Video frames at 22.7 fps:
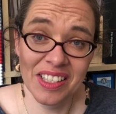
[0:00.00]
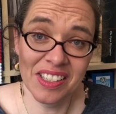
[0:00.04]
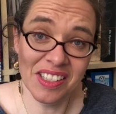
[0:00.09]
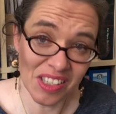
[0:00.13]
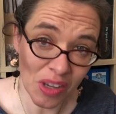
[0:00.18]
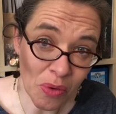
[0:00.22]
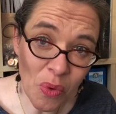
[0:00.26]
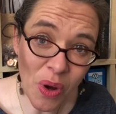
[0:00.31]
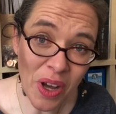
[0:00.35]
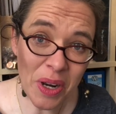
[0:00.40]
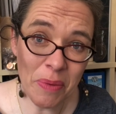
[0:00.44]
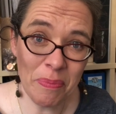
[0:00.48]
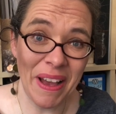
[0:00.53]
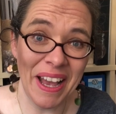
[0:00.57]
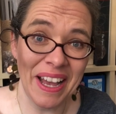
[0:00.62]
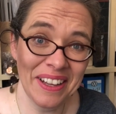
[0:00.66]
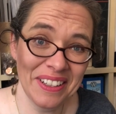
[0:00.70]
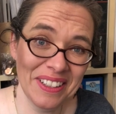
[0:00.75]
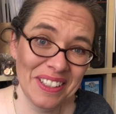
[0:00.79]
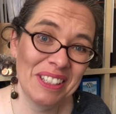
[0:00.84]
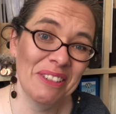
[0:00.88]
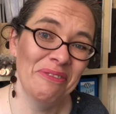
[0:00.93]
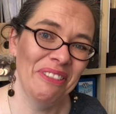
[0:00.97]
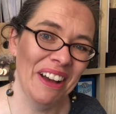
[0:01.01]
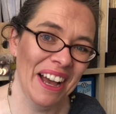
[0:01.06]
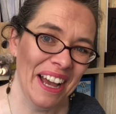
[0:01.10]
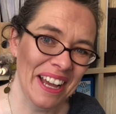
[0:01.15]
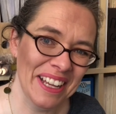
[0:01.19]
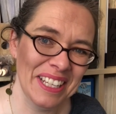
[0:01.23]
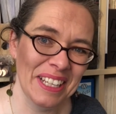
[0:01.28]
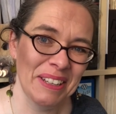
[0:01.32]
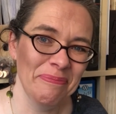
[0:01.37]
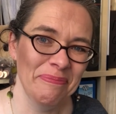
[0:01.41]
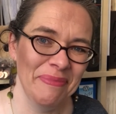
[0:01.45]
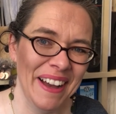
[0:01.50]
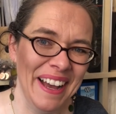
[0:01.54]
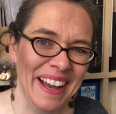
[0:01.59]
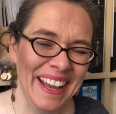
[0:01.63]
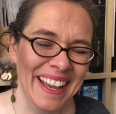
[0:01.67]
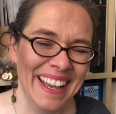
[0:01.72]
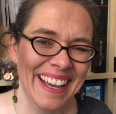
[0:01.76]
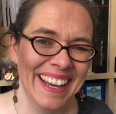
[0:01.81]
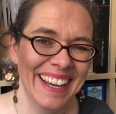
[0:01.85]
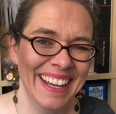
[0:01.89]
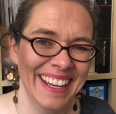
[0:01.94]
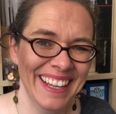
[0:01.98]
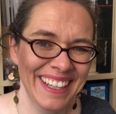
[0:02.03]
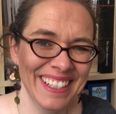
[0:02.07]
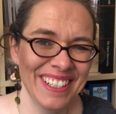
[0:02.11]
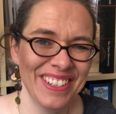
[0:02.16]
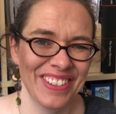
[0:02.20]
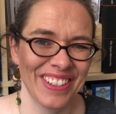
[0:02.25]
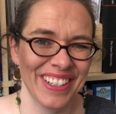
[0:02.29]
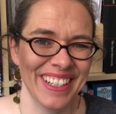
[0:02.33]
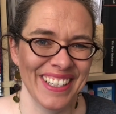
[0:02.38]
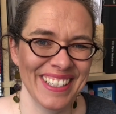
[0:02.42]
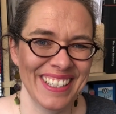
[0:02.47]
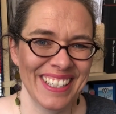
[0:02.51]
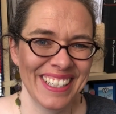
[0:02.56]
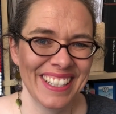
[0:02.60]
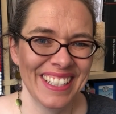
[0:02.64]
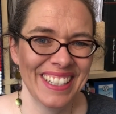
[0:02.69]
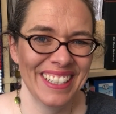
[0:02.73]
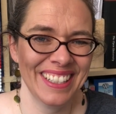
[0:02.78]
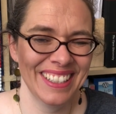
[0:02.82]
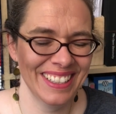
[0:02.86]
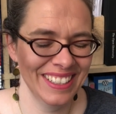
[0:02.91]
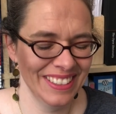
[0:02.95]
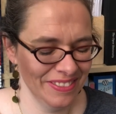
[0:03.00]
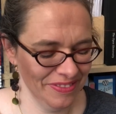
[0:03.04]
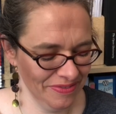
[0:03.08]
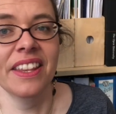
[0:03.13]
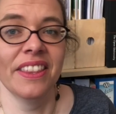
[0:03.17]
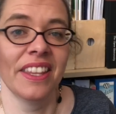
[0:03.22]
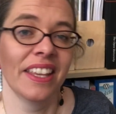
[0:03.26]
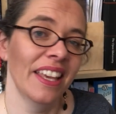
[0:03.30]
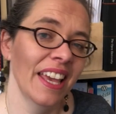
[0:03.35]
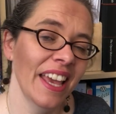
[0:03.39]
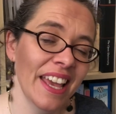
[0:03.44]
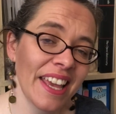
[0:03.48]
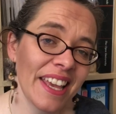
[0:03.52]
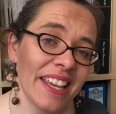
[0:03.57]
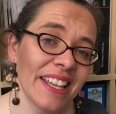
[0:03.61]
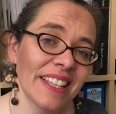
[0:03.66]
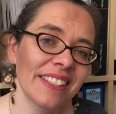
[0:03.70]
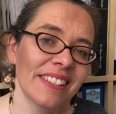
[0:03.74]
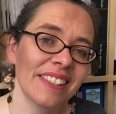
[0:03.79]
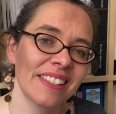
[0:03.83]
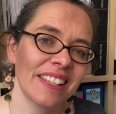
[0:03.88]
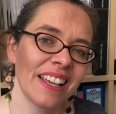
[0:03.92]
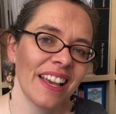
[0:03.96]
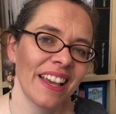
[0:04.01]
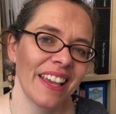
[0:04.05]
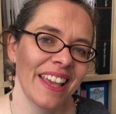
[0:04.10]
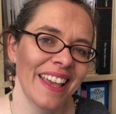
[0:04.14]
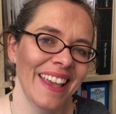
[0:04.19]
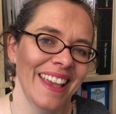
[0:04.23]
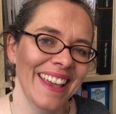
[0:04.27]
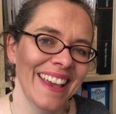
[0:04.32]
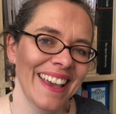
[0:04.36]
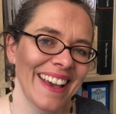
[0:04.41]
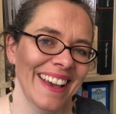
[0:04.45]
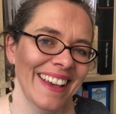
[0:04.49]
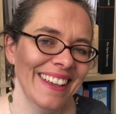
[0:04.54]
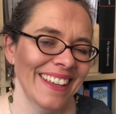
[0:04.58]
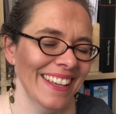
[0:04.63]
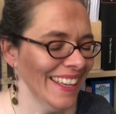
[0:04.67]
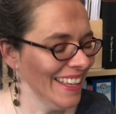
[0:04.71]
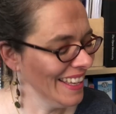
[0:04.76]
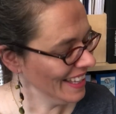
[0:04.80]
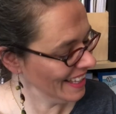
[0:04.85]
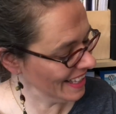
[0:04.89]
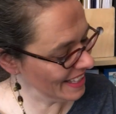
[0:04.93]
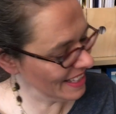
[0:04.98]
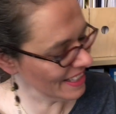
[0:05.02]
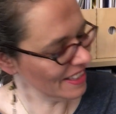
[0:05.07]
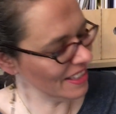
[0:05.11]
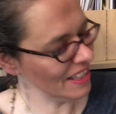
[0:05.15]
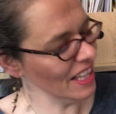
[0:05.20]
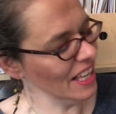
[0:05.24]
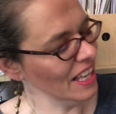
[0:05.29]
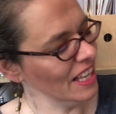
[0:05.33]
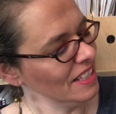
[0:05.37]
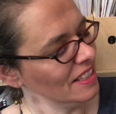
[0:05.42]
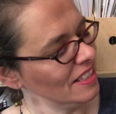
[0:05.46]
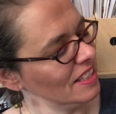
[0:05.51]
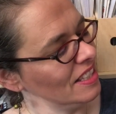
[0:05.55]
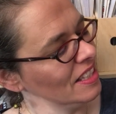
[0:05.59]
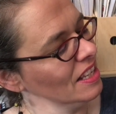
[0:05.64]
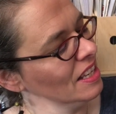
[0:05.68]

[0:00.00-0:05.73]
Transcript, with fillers: So what about dividing by 100? The key insight here is that